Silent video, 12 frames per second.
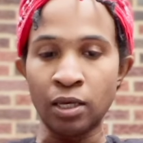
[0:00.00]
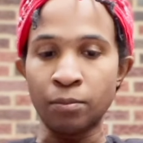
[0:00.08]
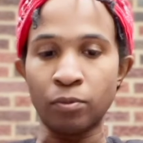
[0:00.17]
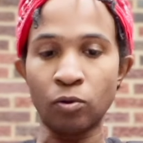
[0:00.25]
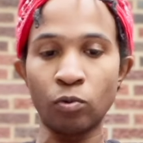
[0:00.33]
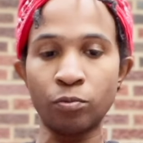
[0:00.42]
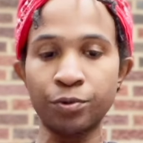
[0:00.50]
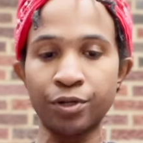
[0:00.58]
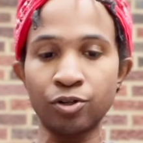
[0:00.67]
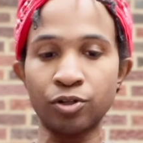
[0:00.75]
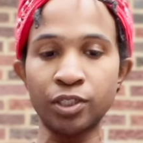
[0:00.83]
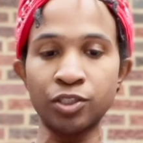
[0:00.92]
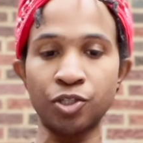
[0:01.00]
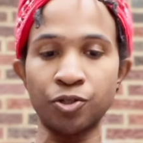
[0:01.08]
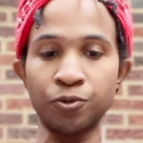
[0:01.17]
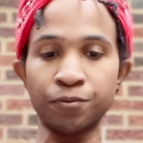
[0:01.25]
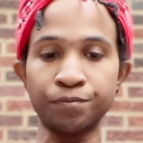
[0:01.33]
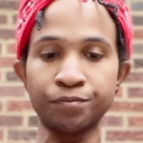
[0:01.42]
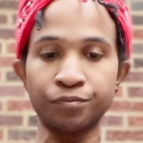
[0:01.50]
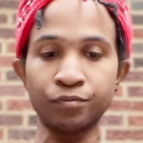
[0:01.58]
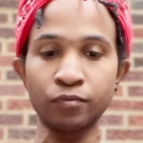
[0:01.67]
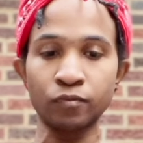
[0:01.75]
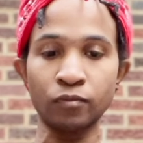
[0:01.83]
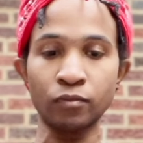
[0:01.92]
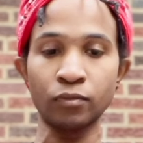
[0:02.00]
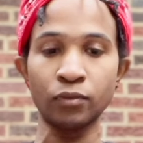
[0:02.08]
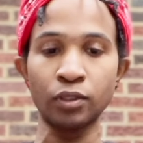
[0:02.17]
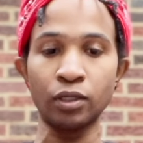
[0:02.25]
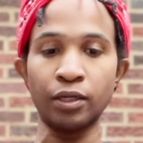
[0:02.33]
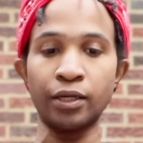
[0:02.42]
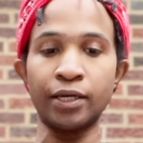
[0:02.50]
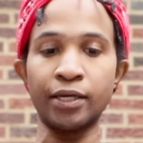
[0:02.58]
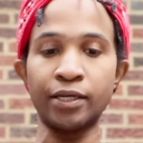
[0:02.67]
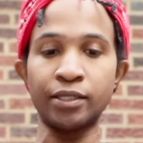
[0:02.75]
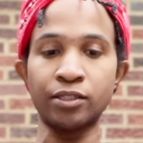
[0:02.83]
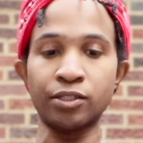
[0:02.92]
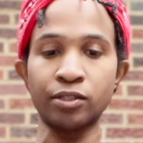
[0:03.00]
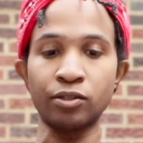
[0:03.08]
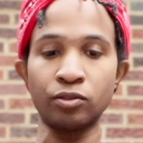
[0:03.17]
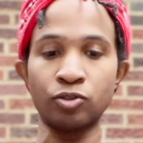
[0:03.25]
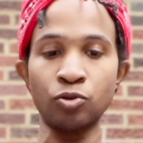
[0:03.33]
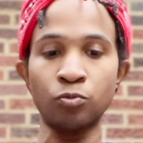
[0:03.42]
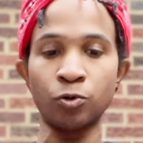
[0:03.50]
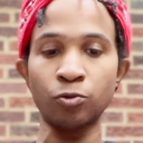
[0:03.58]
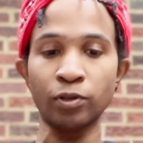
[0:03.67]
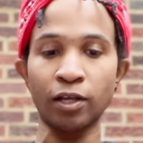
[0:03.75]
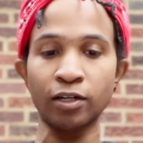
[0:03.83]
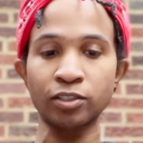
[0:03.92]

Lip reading: But what we are going to do is do root lock.